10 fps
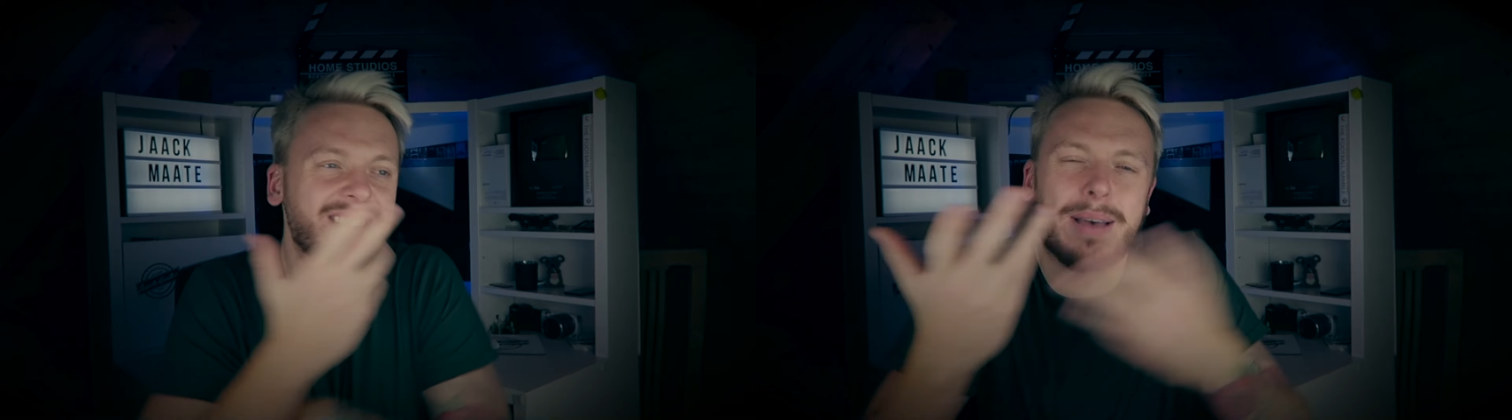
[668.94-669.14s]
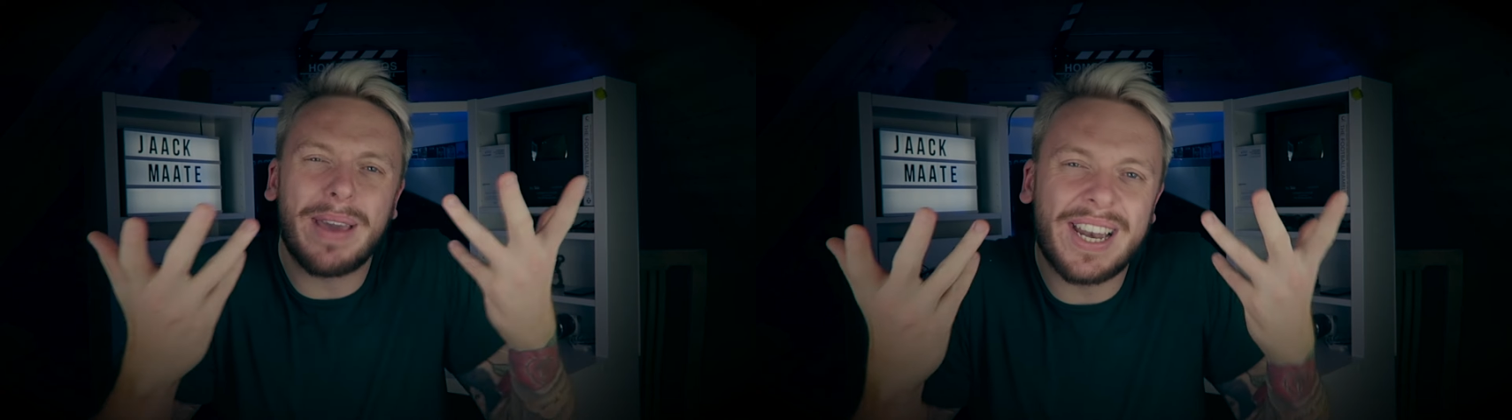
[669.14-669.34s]

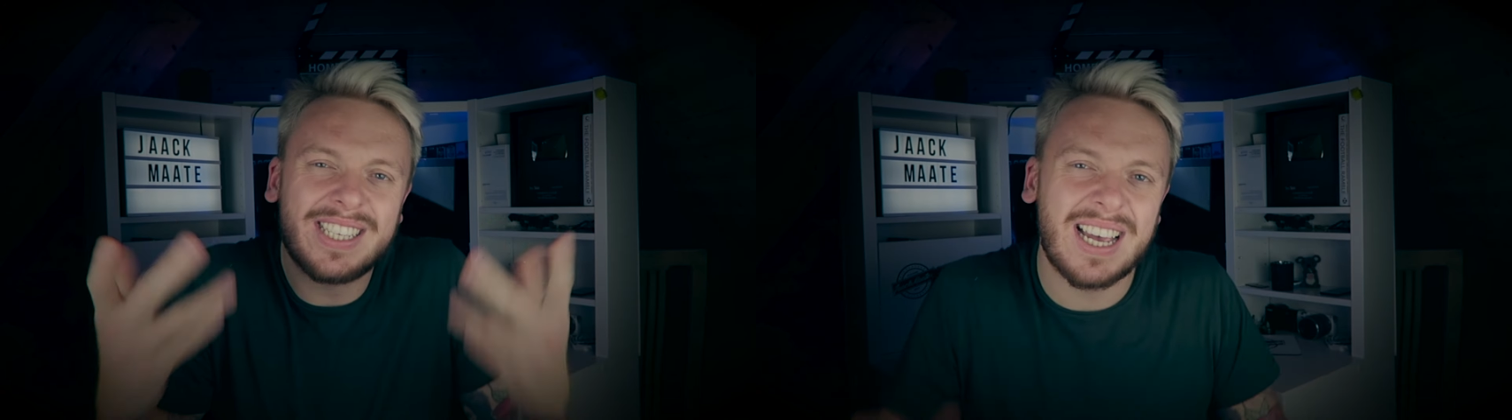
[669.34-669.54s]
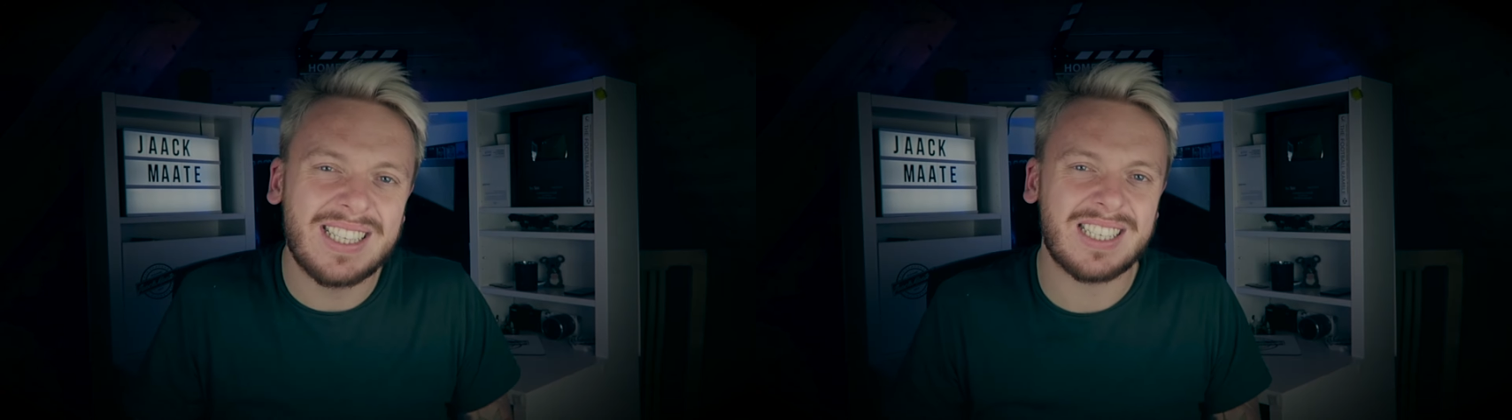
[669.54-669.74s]
Does that make any
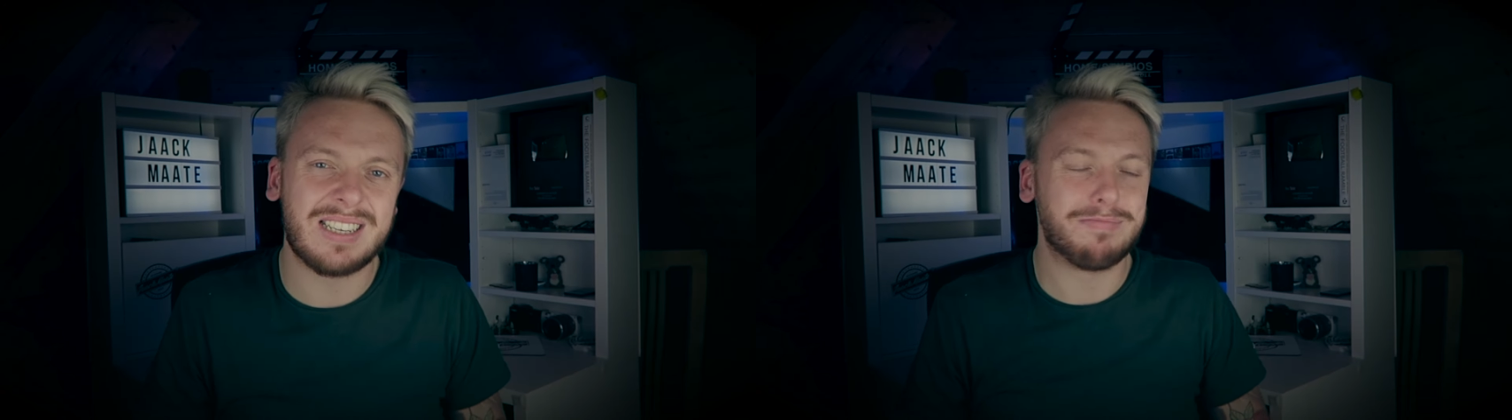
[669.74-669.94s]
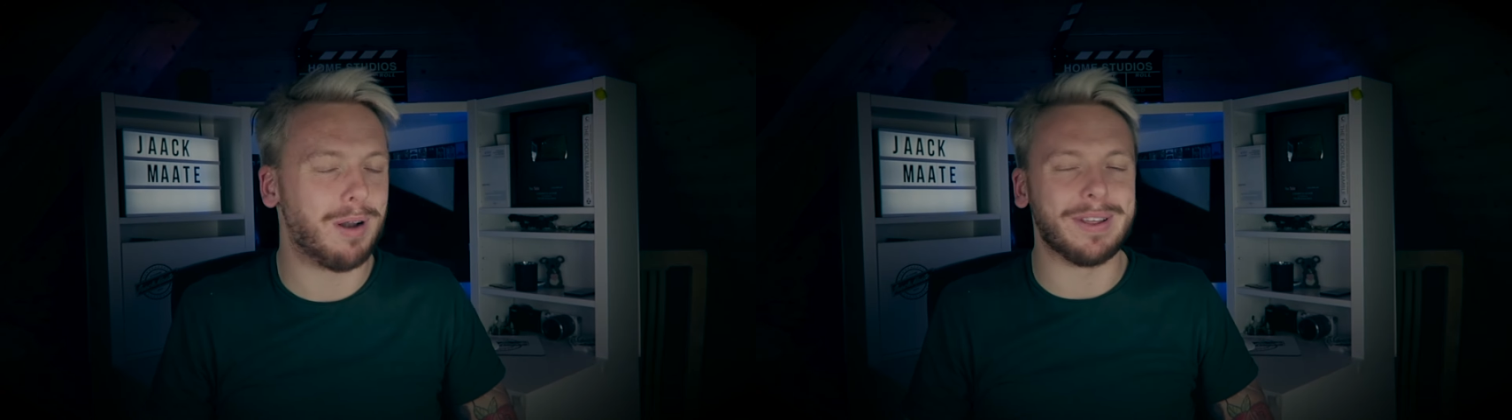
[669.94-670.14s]
sense?
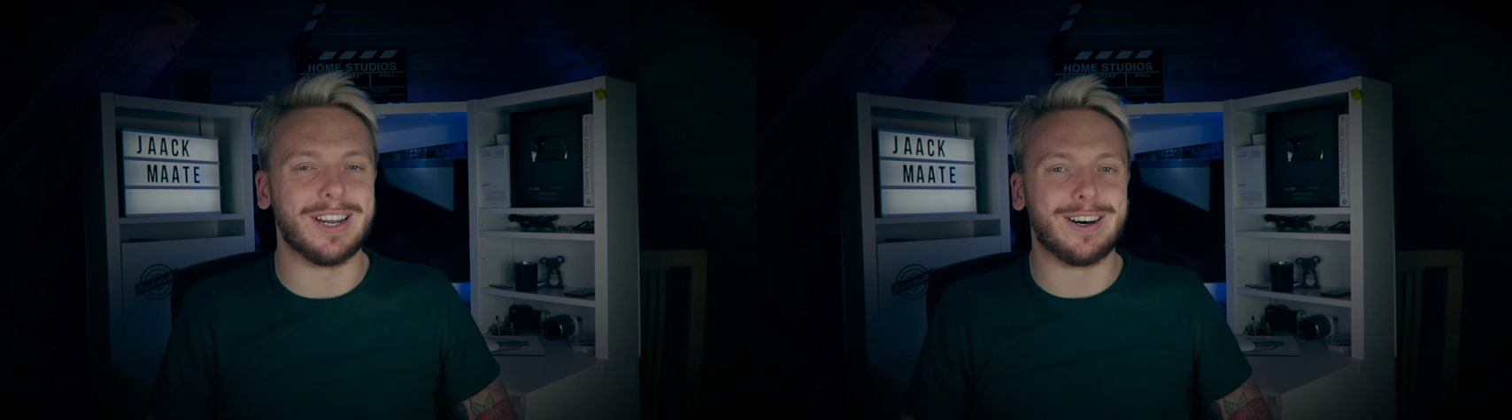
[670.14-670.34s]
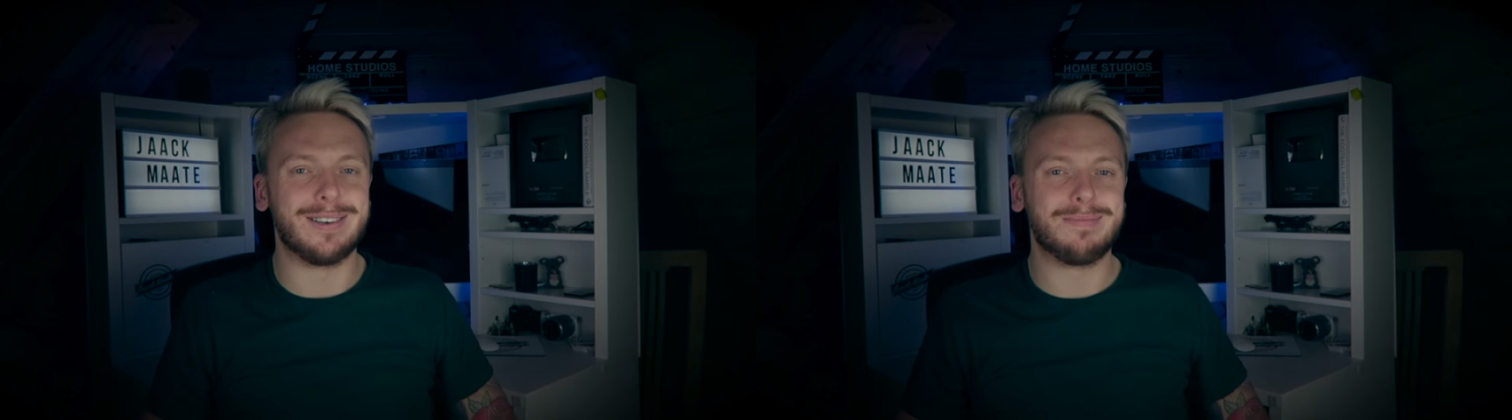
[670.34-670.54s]
Probably
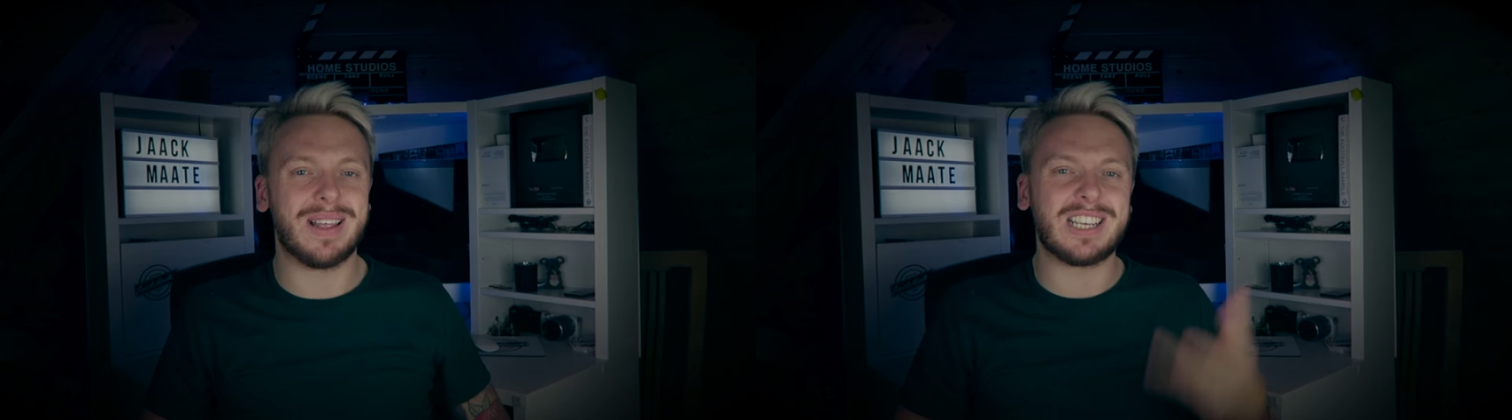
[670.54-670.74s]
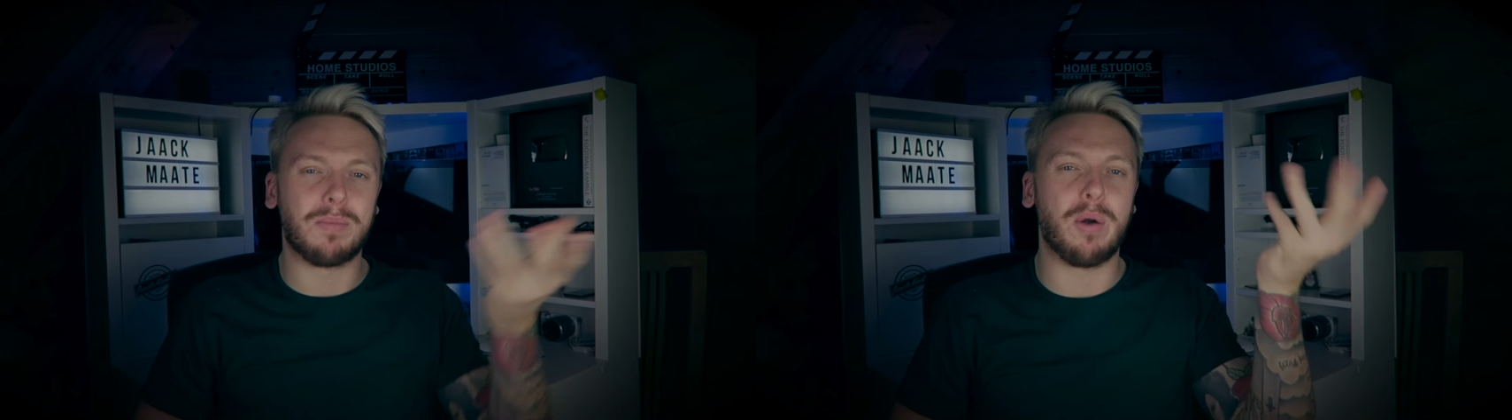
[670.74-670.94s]
not,
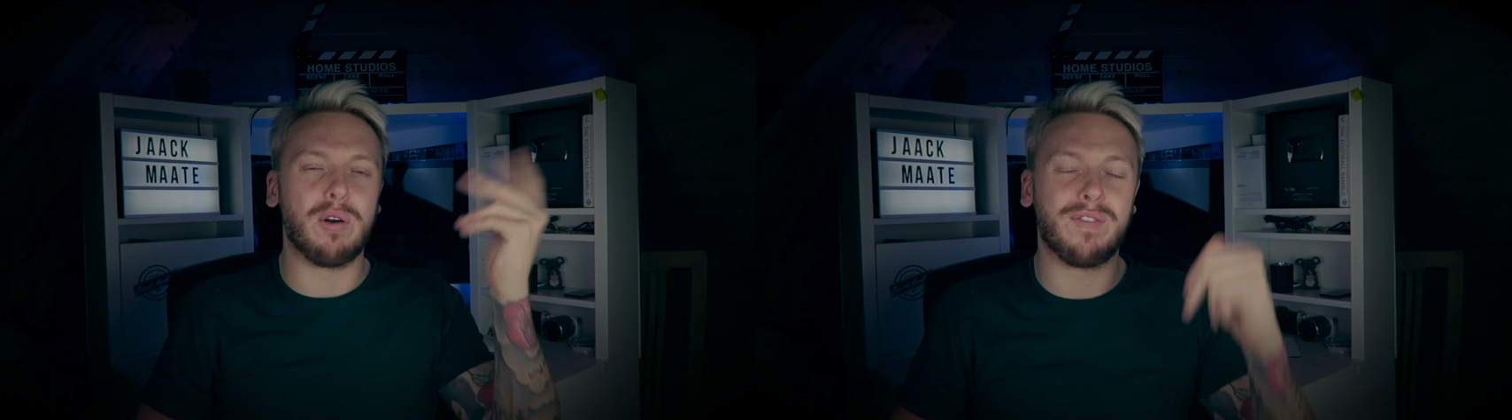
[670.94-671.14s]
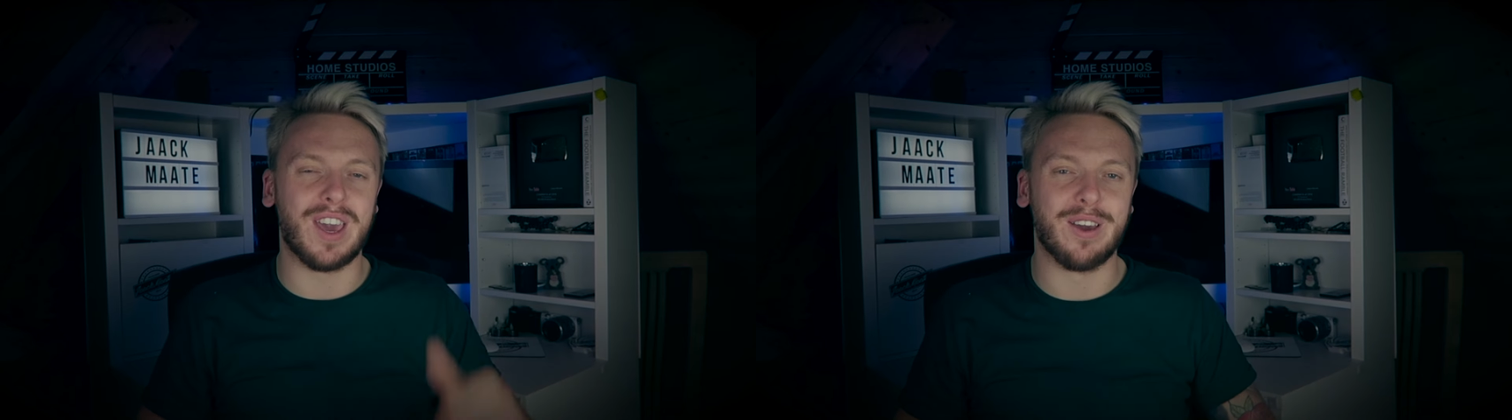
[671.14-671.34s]
but that's my
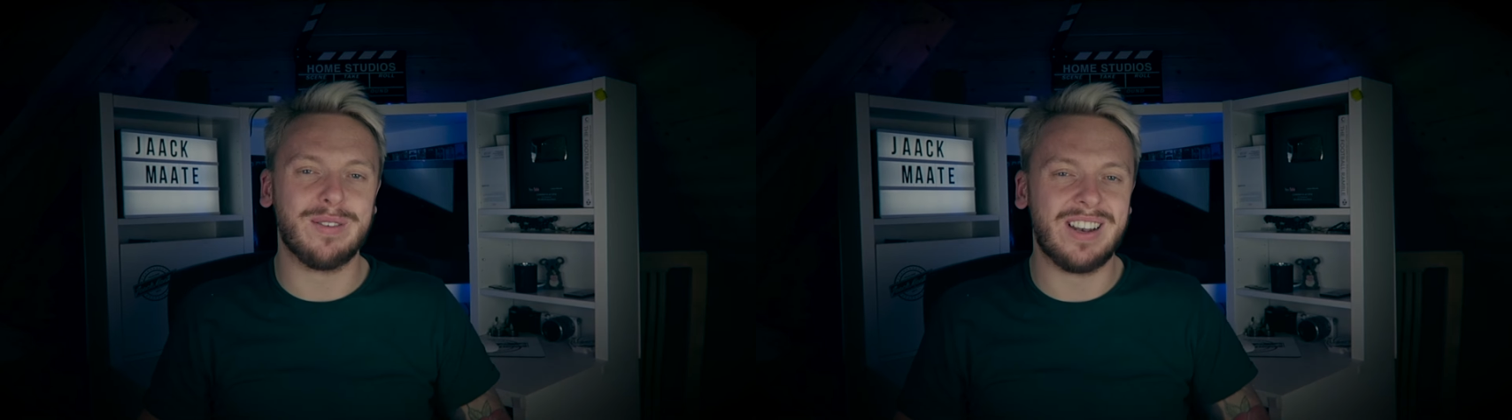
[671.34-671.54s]
review.